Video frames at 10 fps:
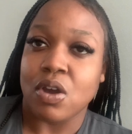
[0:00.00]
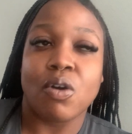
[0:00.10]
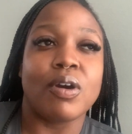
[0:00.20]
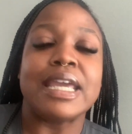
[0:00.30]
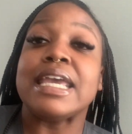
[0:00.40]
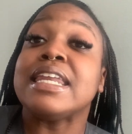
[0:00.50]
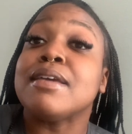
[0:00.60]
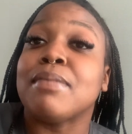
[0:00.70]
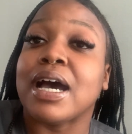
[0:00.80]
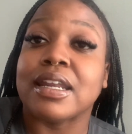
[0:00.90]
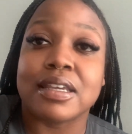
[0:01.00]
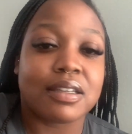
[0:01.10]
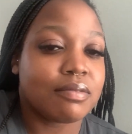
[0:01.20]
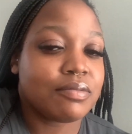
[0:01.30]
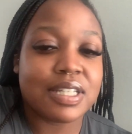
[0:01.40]
or anybody,
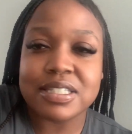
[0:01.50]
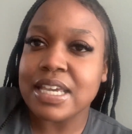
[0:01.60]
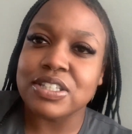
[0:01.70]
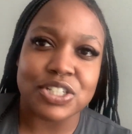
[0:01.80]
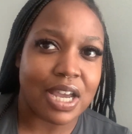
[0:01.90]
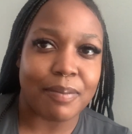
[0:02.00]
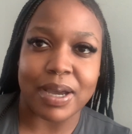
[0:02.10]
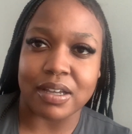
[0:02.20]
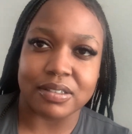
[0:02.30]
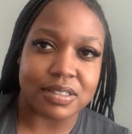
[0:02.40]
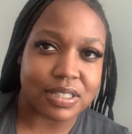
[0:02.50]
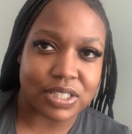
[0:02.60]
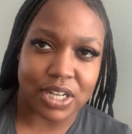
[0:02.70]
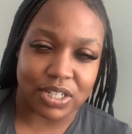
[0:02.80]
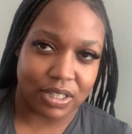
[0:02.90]
let's take the job out
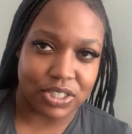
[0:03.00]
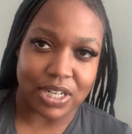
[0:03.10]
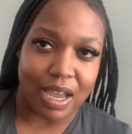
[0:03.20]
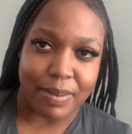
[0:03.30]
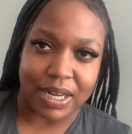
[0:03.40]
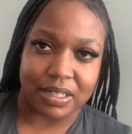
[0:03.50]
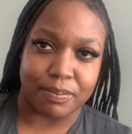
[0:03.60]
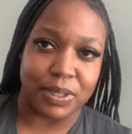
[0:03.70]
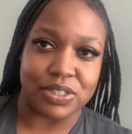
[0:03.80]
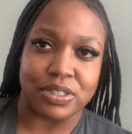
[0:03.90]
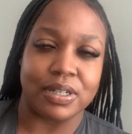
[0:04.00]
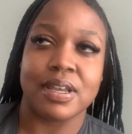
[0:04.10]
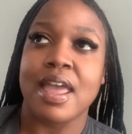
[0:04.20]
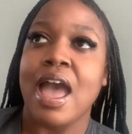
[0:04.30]
of the picture.